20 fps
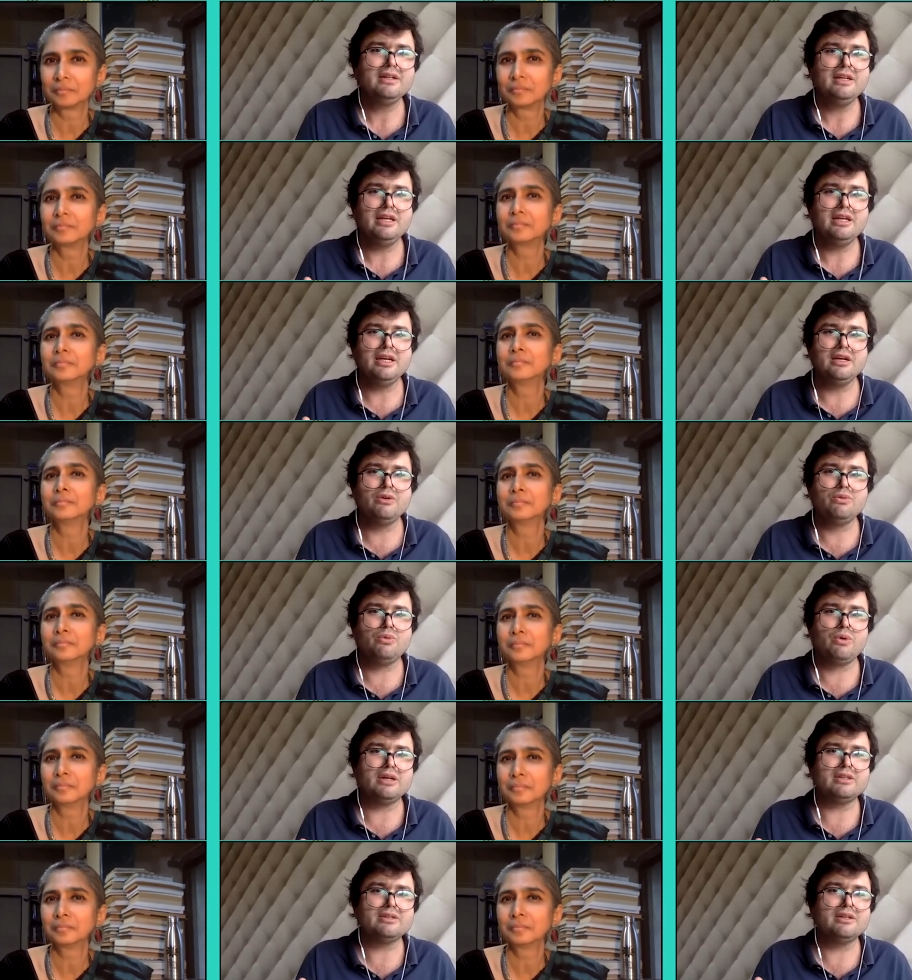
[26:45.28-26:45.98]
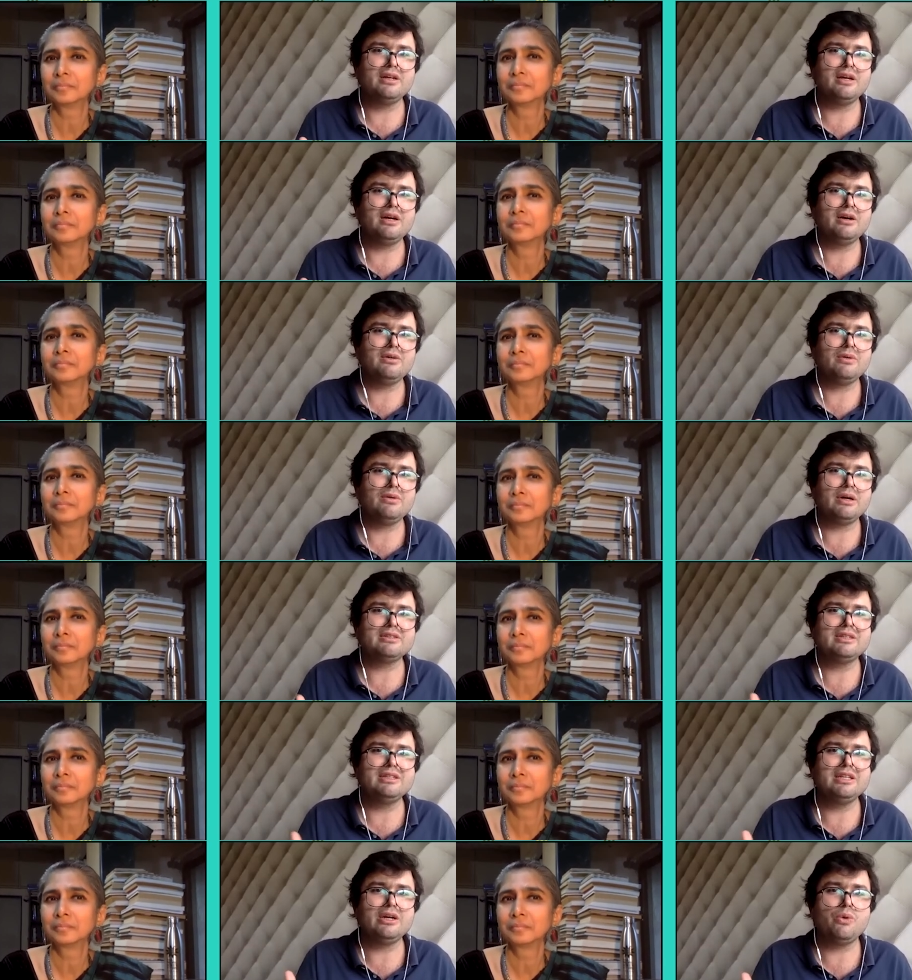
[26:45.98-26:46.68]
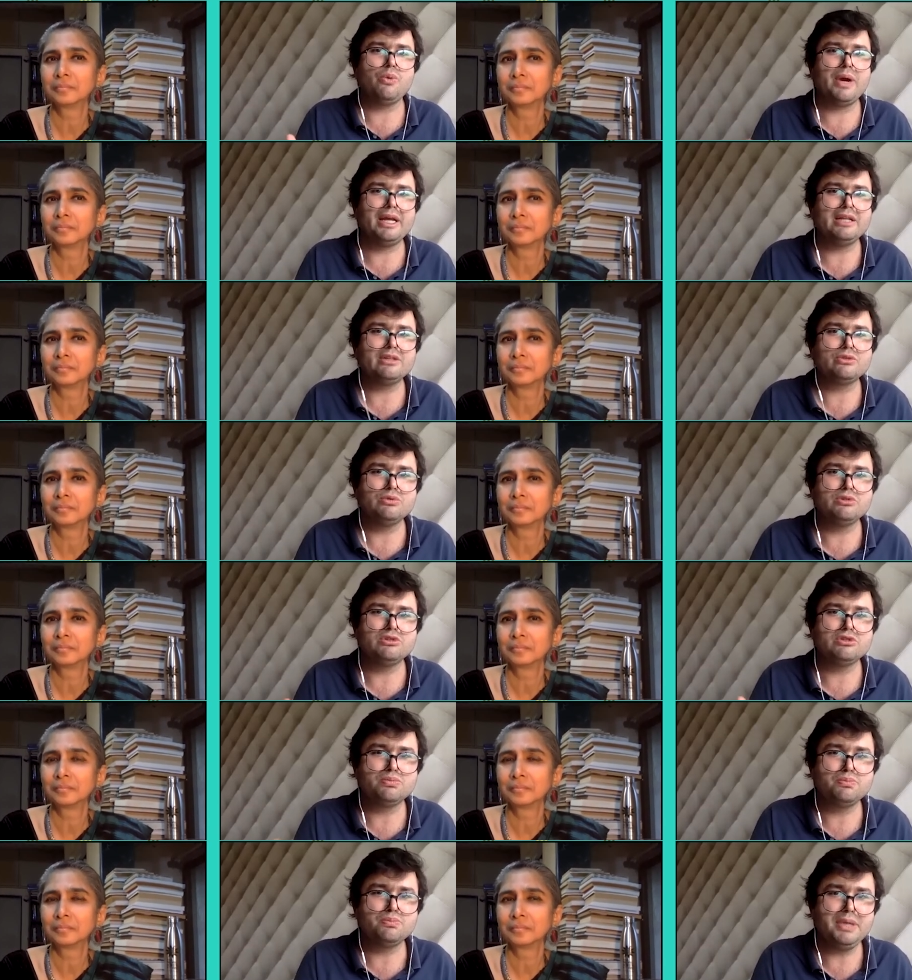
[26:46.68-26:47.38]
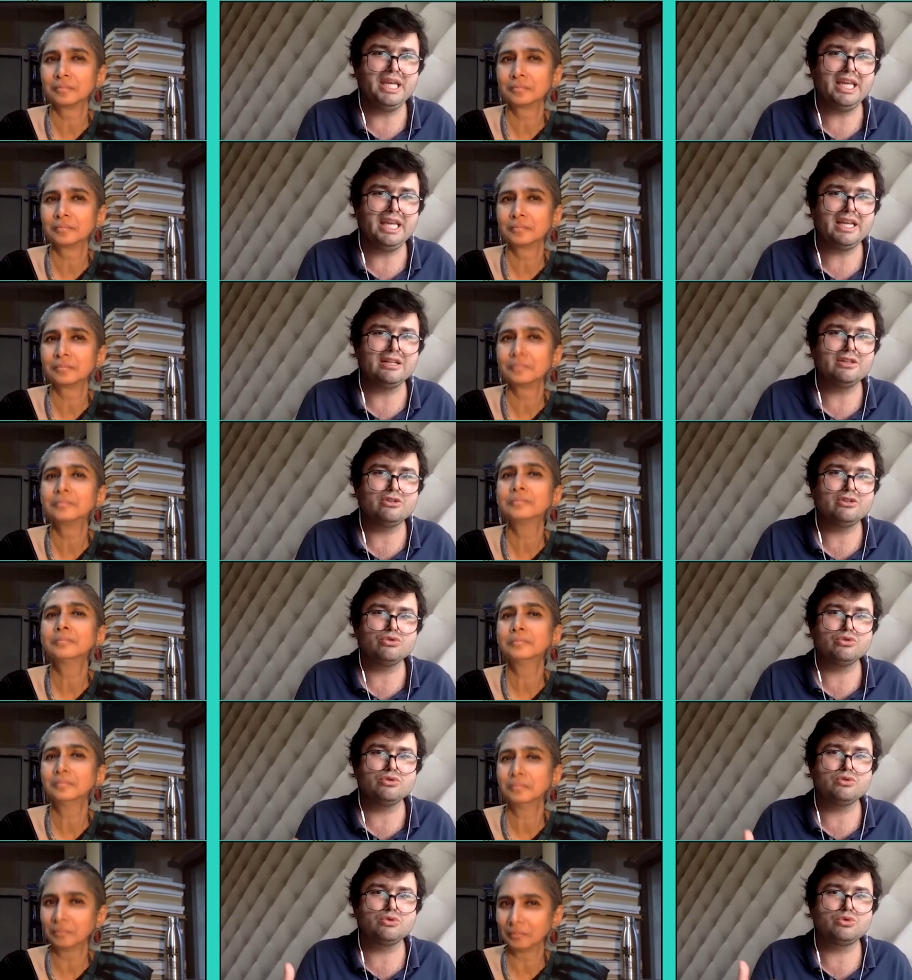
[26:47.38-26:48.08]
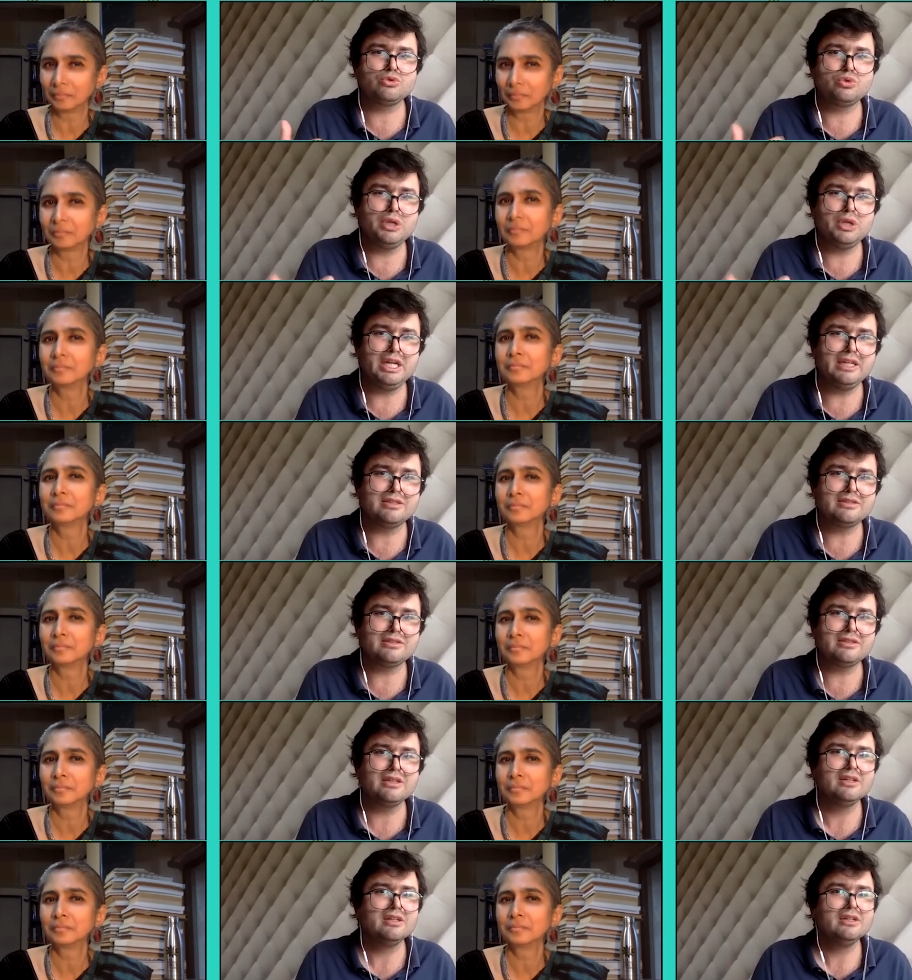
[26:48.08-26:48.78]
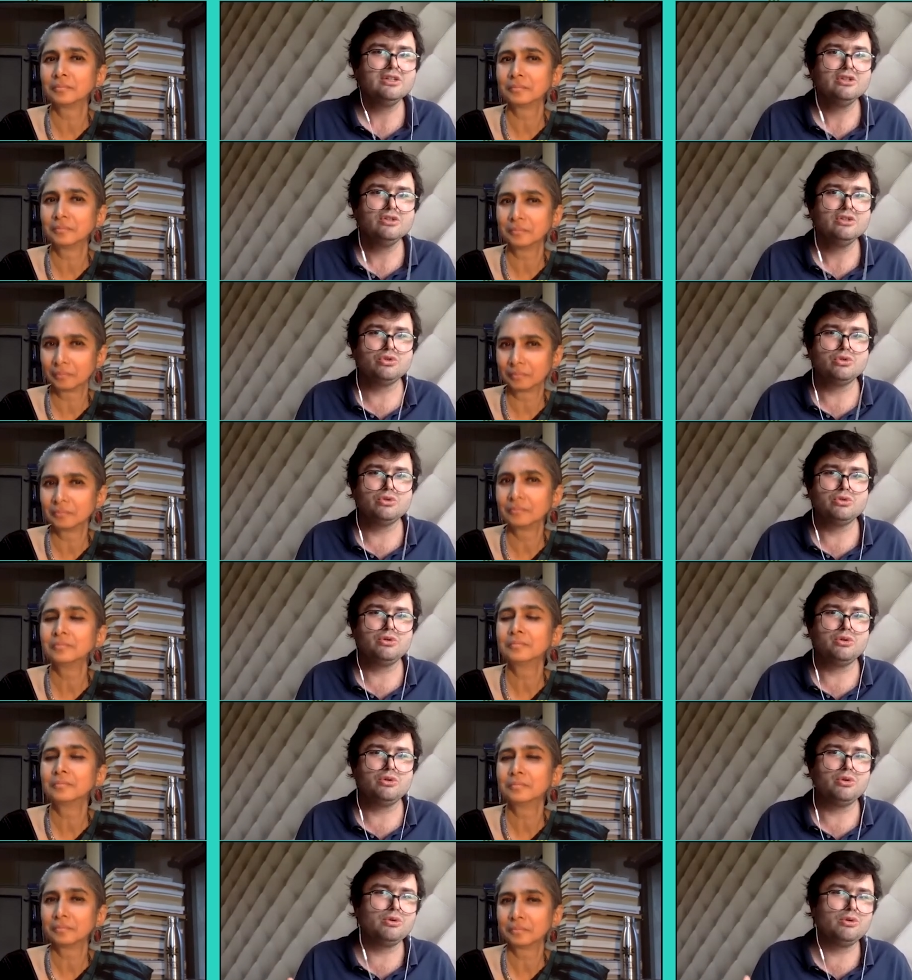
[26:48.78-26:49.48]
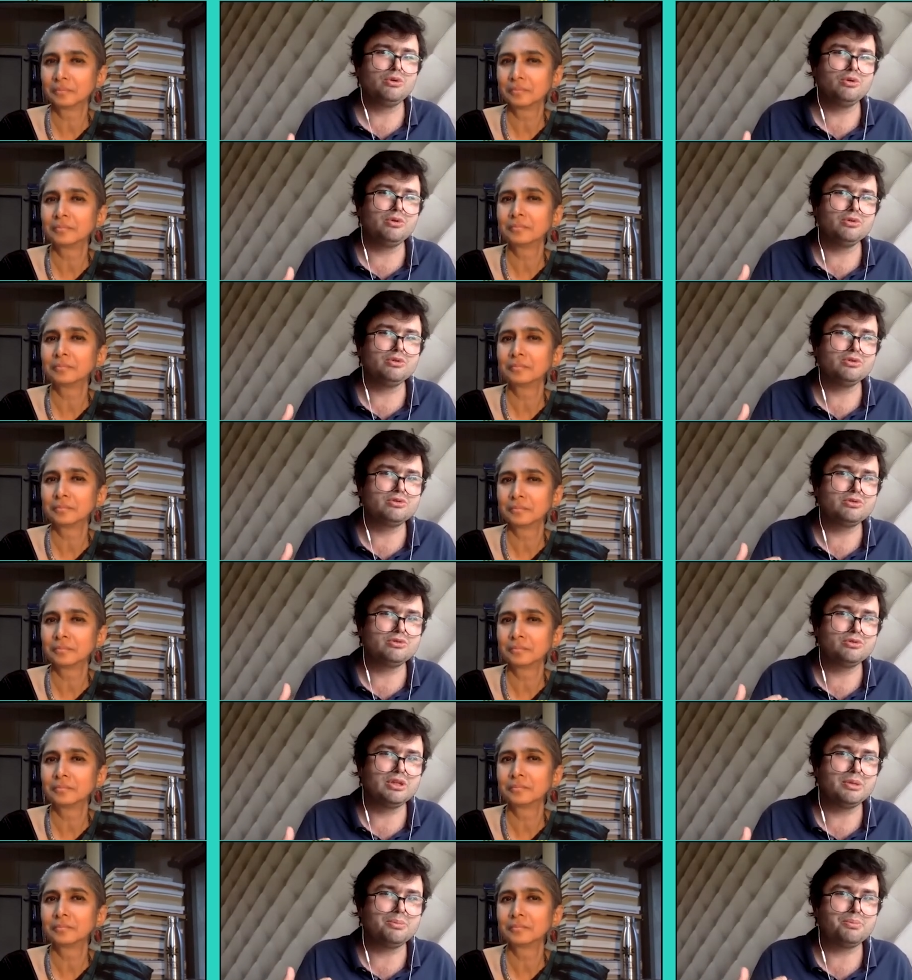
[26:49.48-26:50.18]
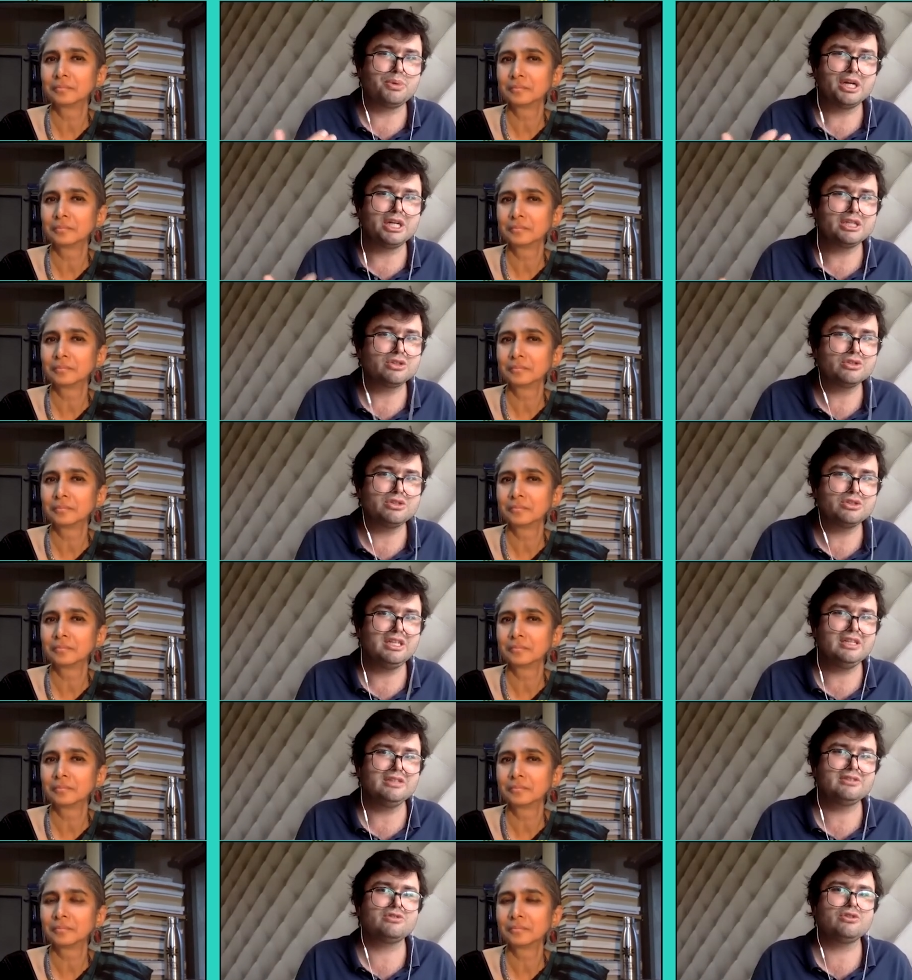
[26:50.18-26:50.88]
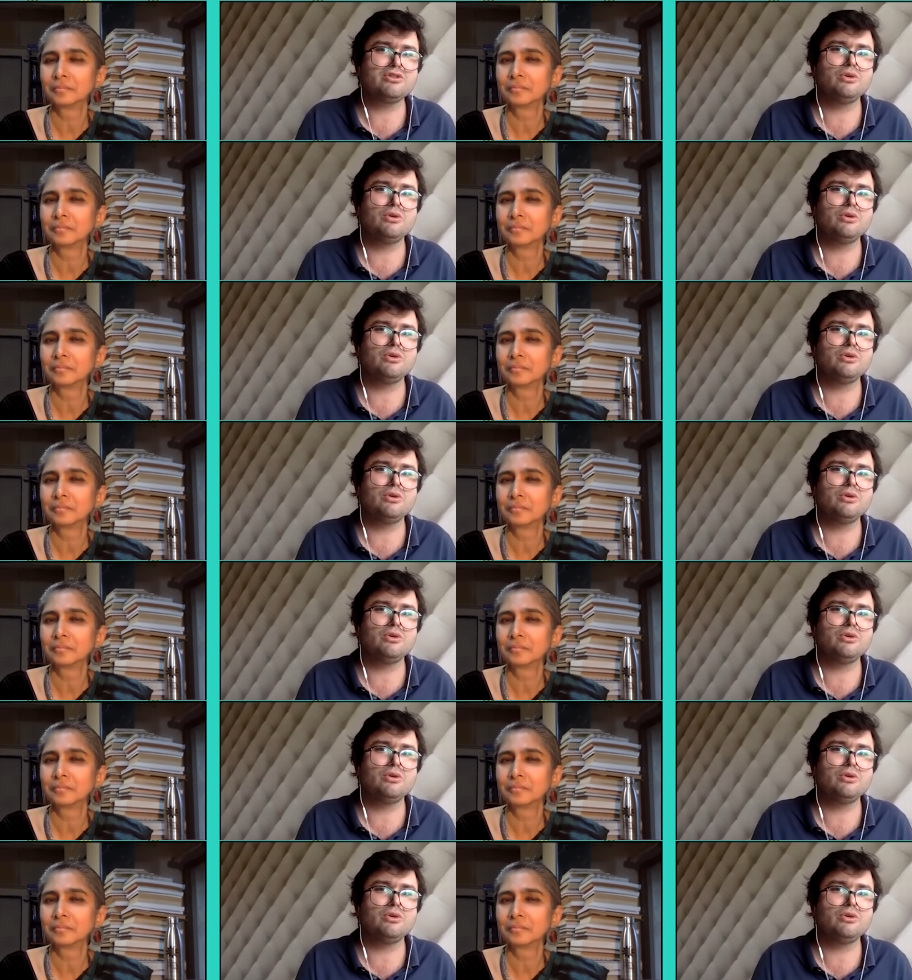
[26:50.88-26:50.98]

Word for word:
Speaker 1: uh, was uh, was in the way to speak, to treat, to, to the prejudice.